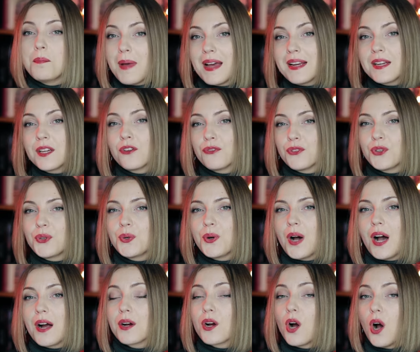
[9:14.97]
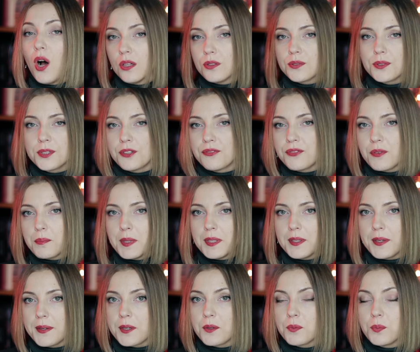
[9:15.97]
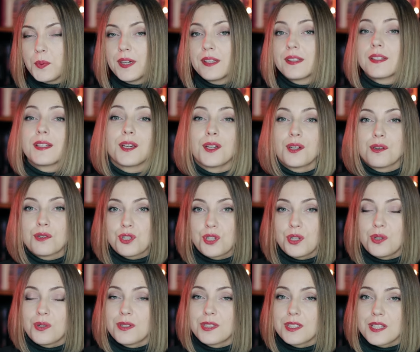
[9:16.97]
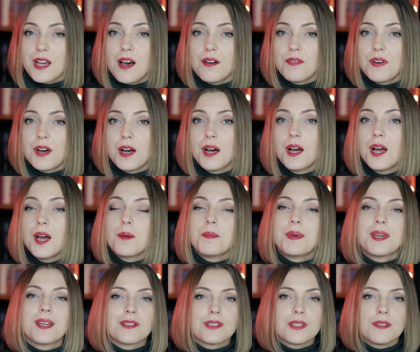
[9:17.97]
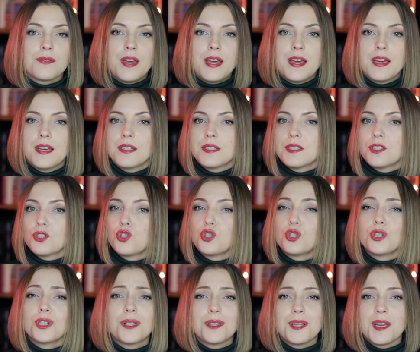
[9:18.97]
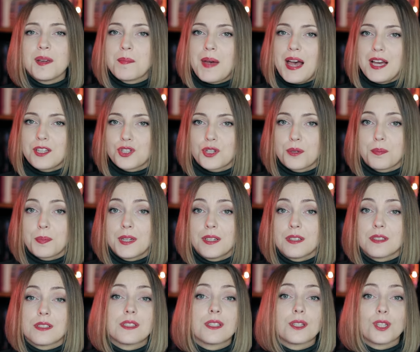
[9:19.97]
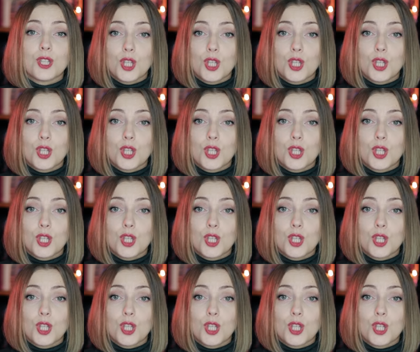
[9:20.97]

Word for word: many of you are already familiar with Kiyoshi Kurosawa because of his chilling masterpiece,